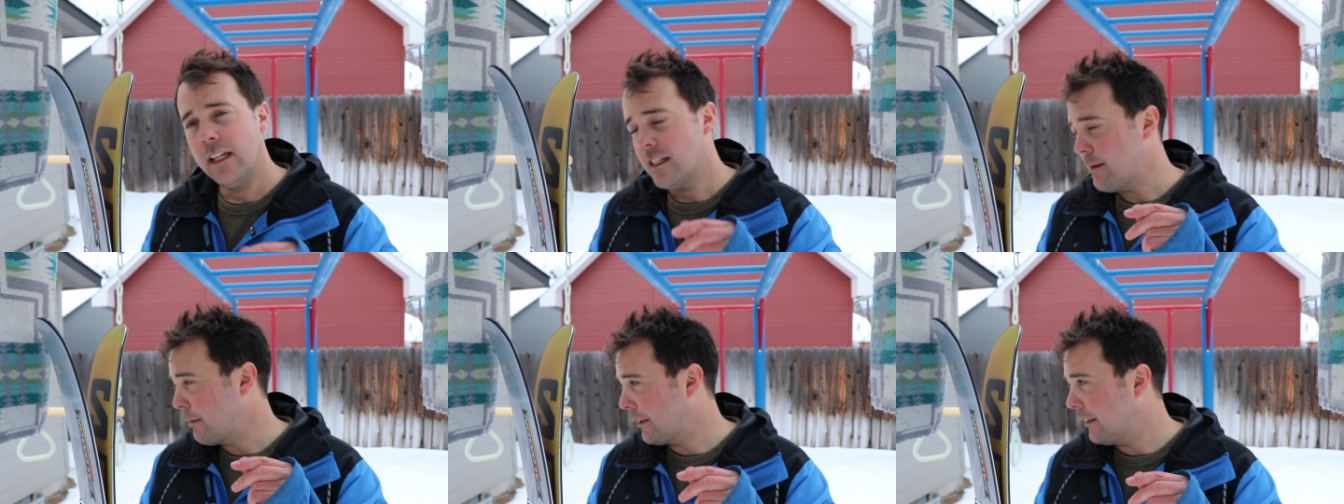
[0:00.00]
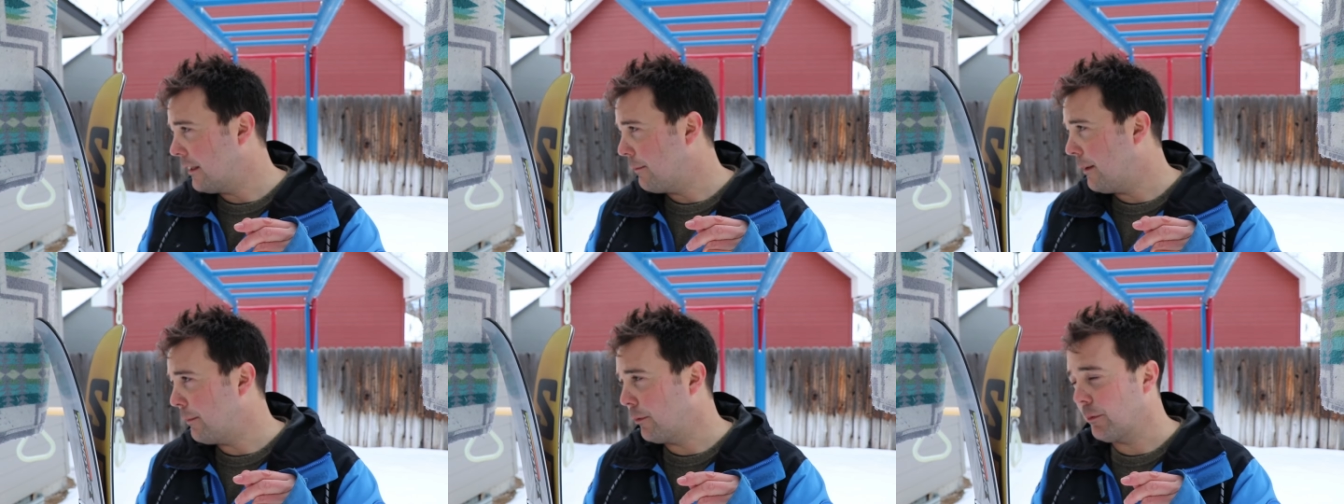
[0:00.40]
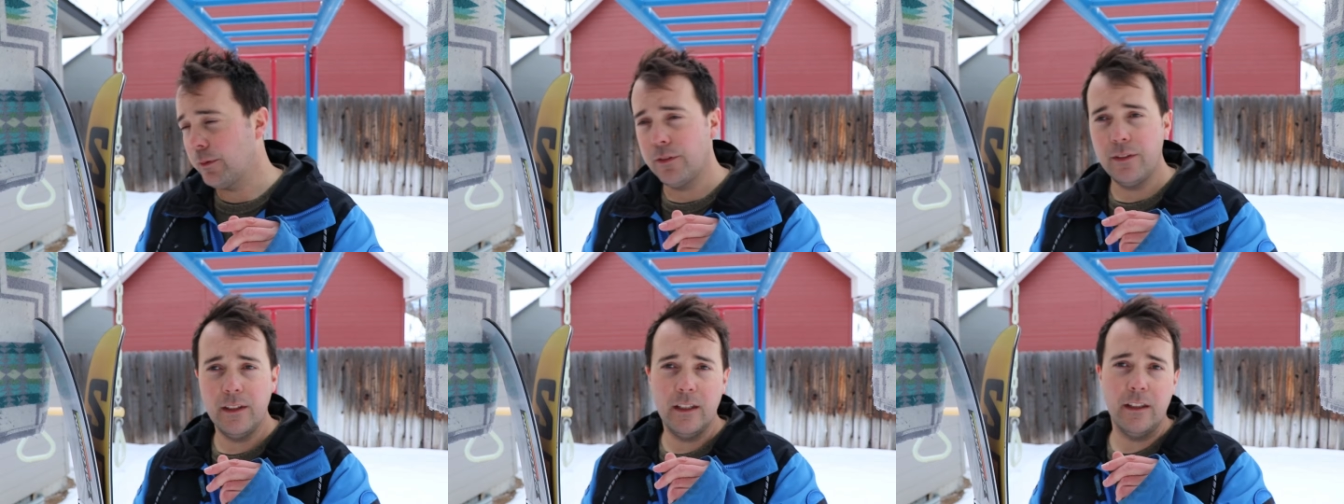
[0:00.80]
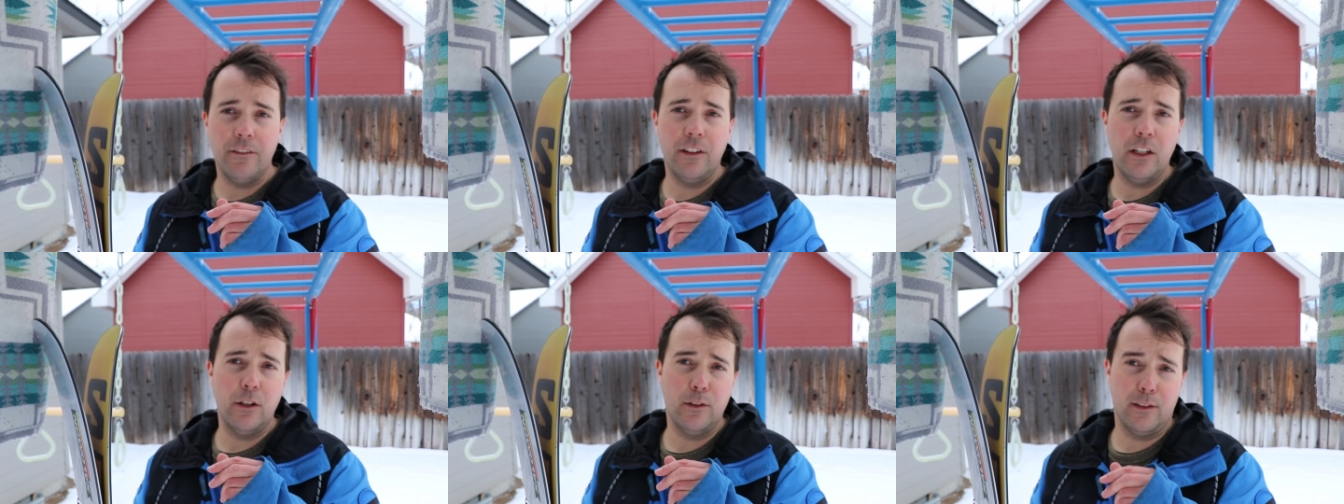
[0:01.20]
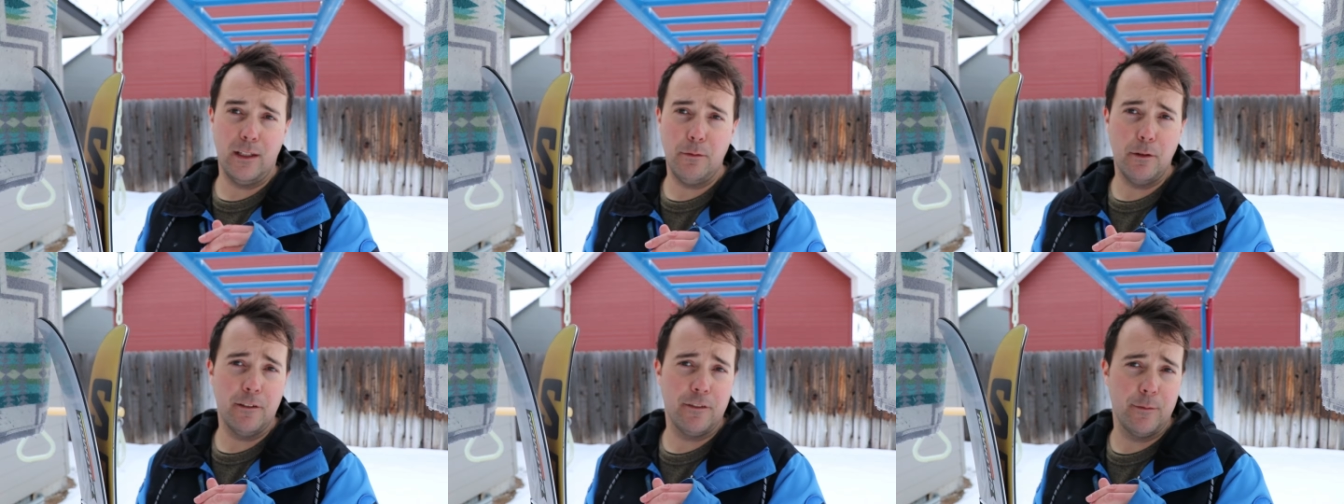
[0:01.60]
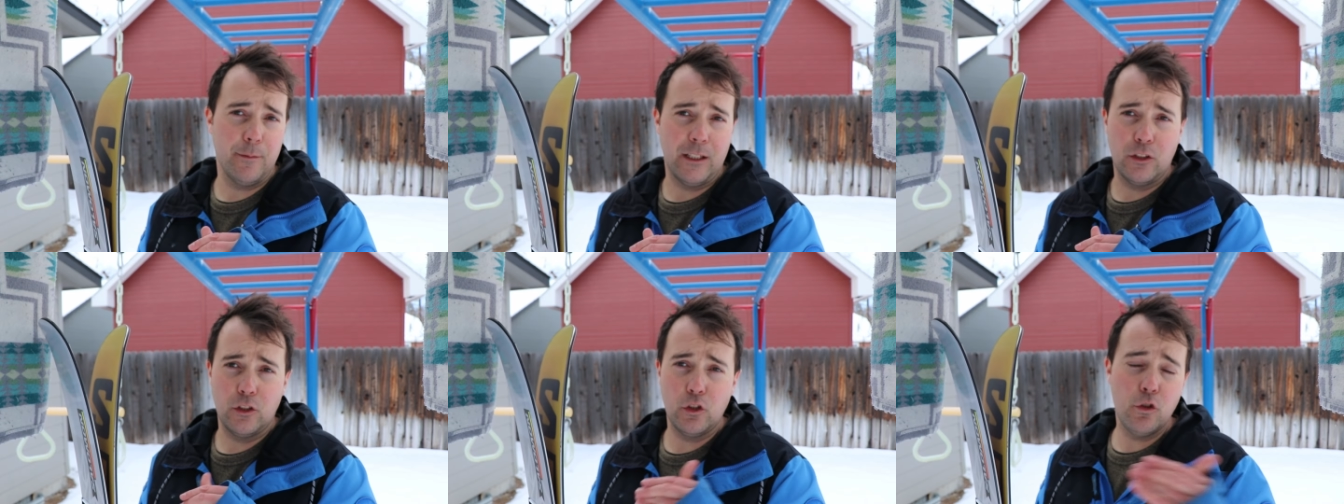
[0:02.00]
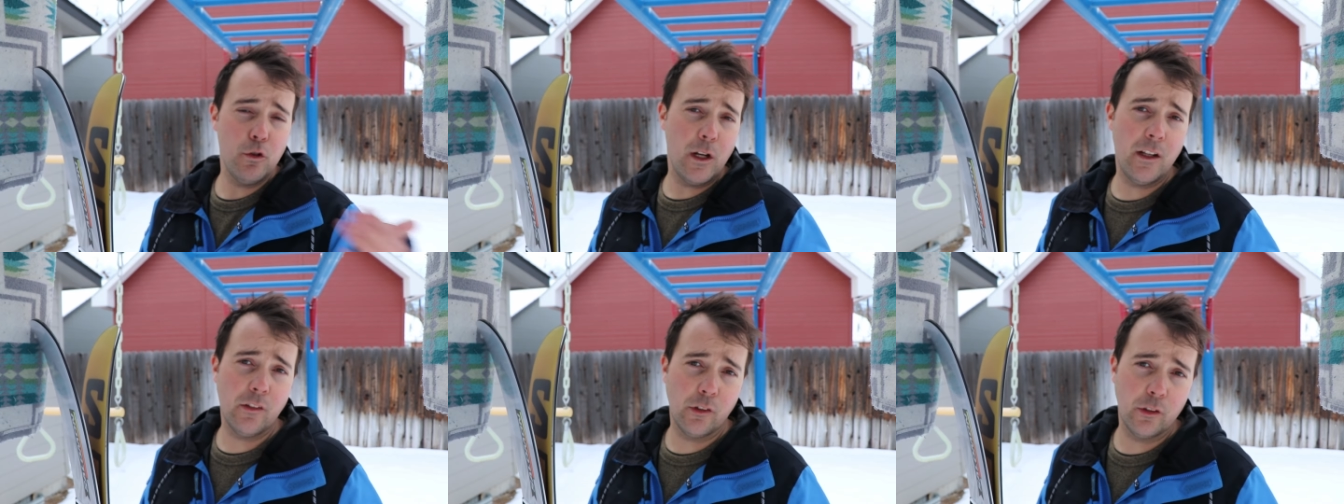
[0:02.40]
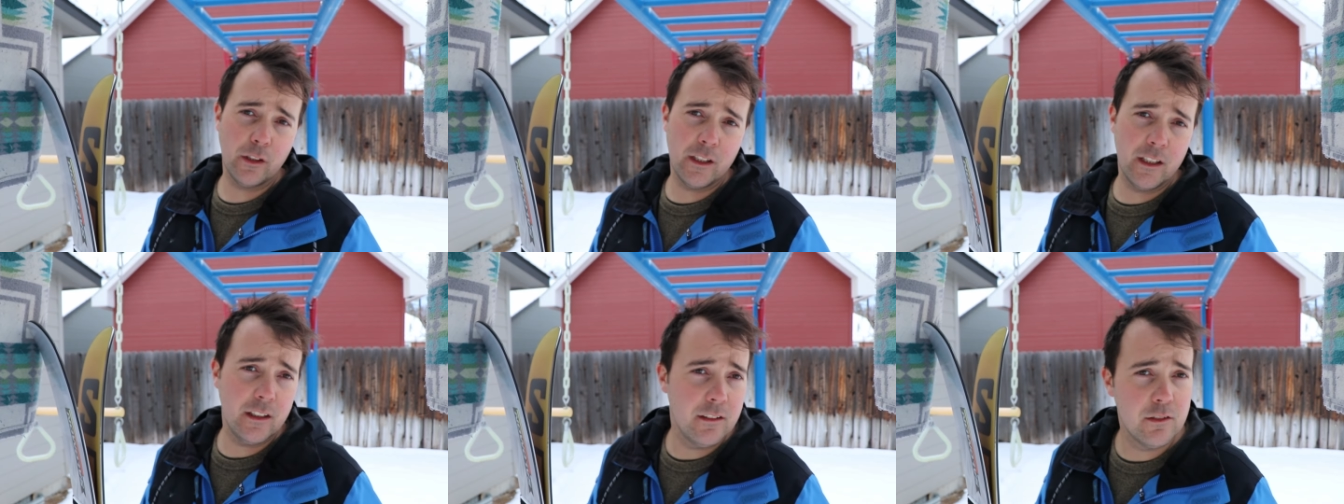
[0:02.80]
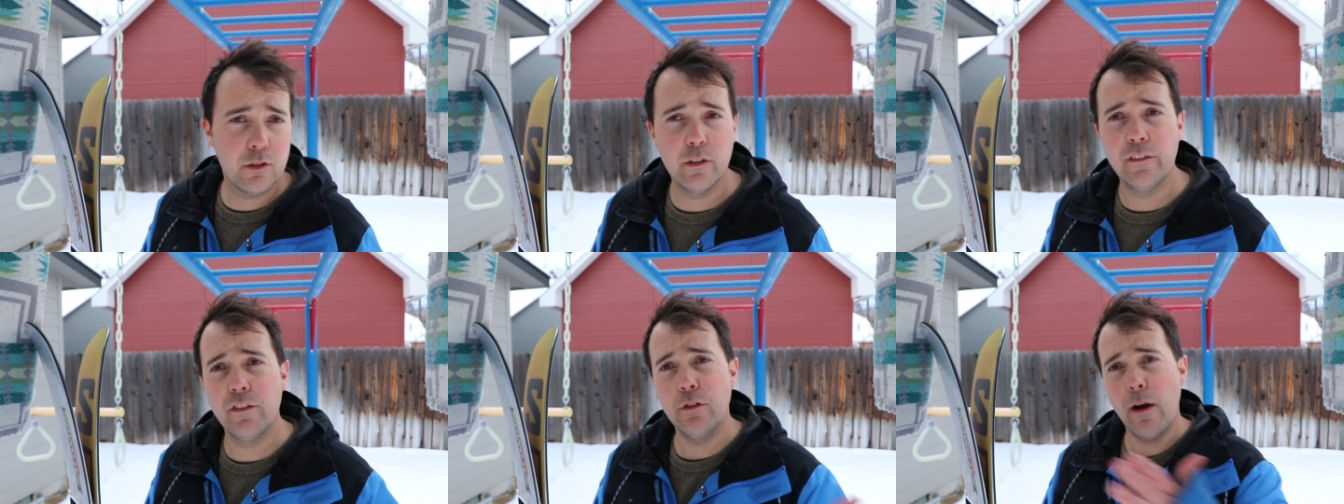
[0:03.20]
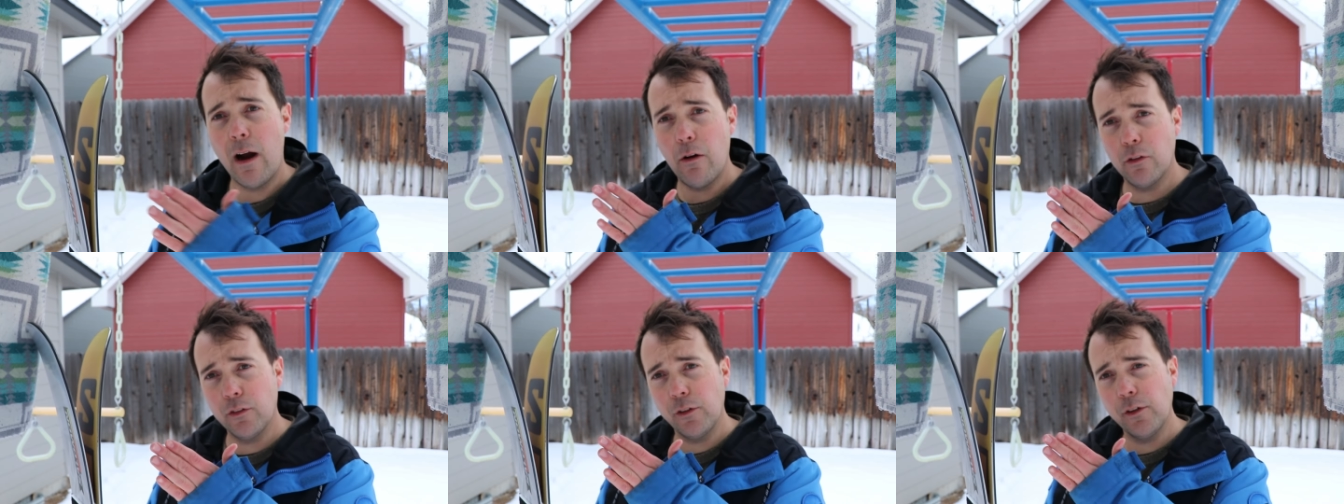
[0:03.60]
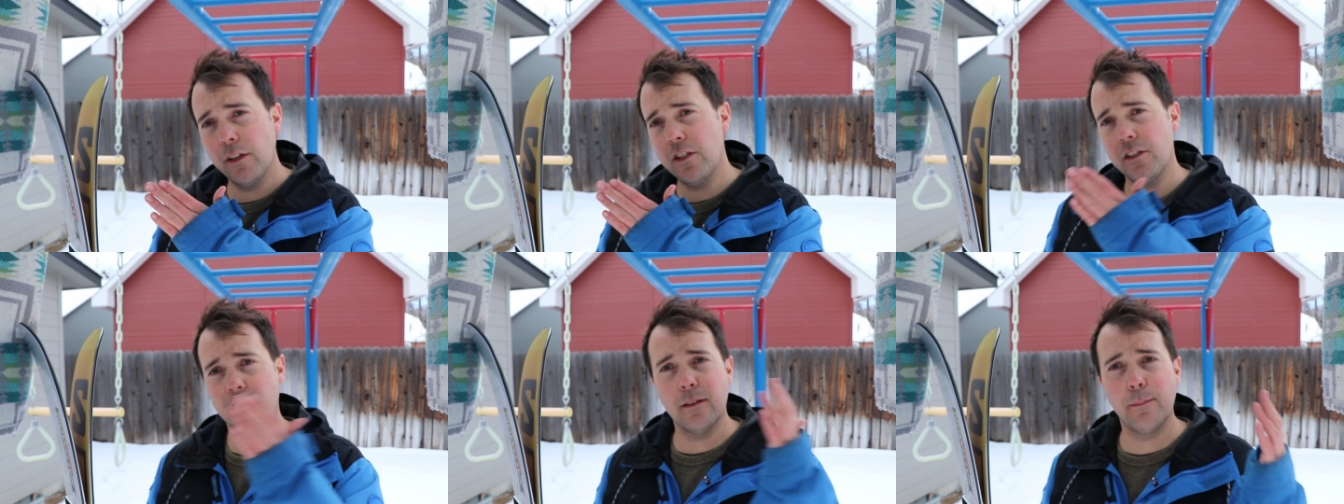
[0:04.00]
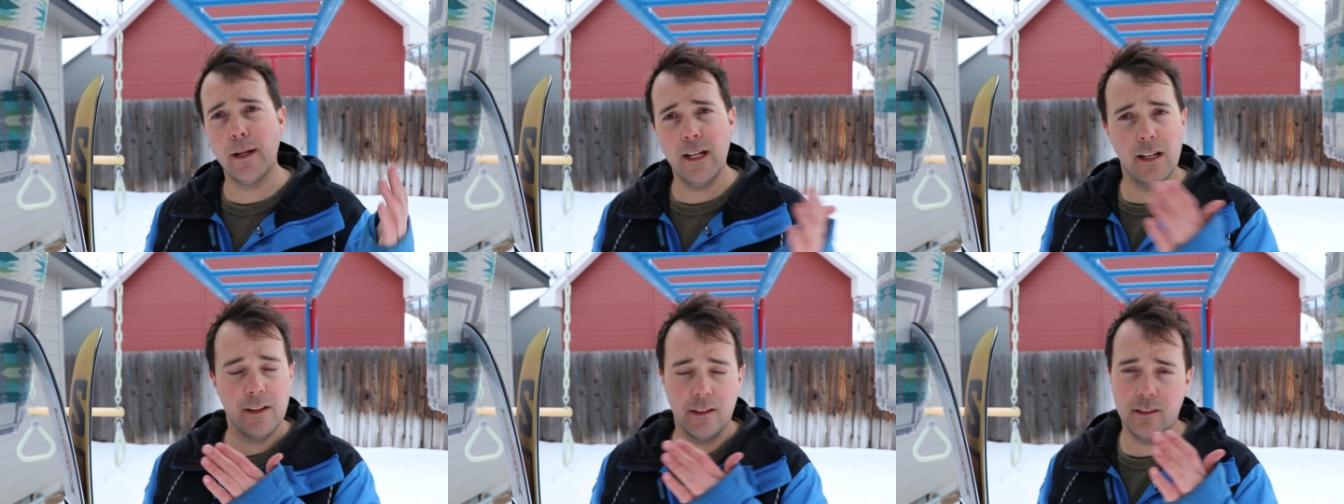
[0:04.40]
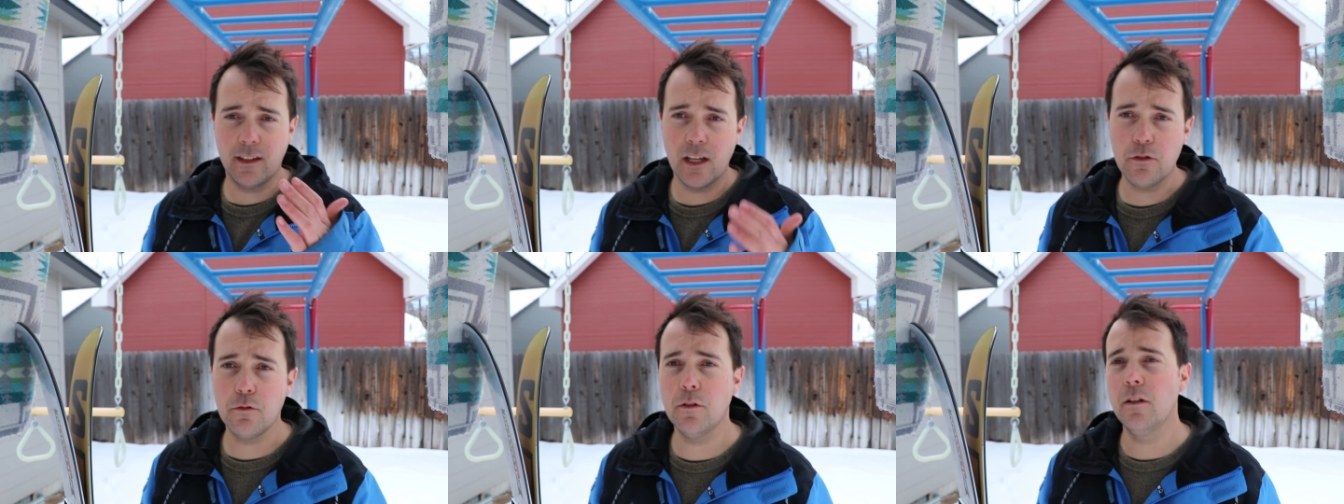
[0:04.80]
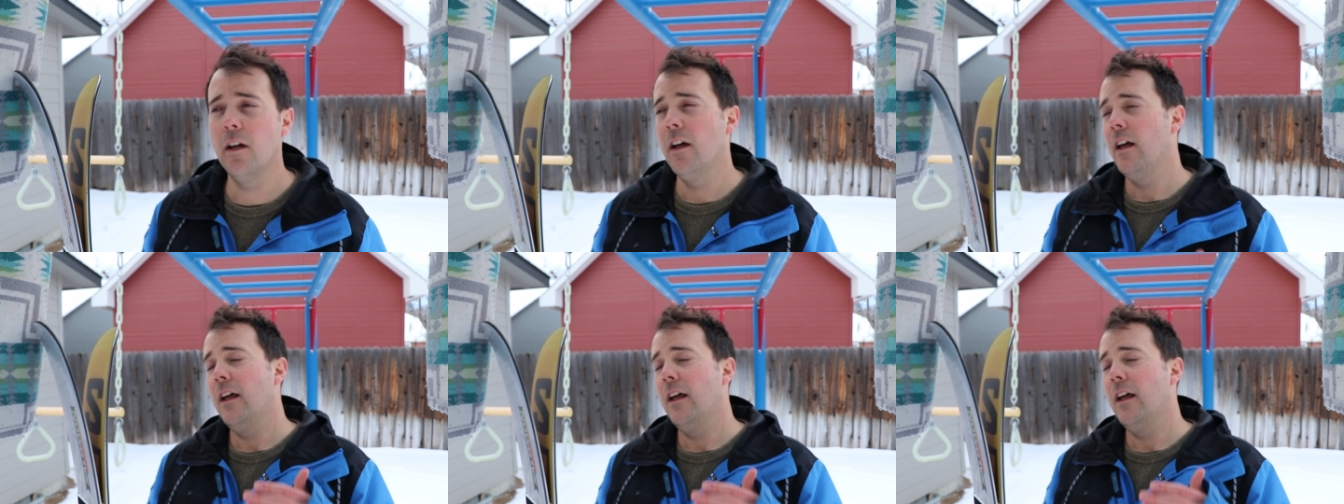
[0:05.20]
Typically, people will see the videos anywhere from like 2 days early to a few hours early, just depending on the schedule.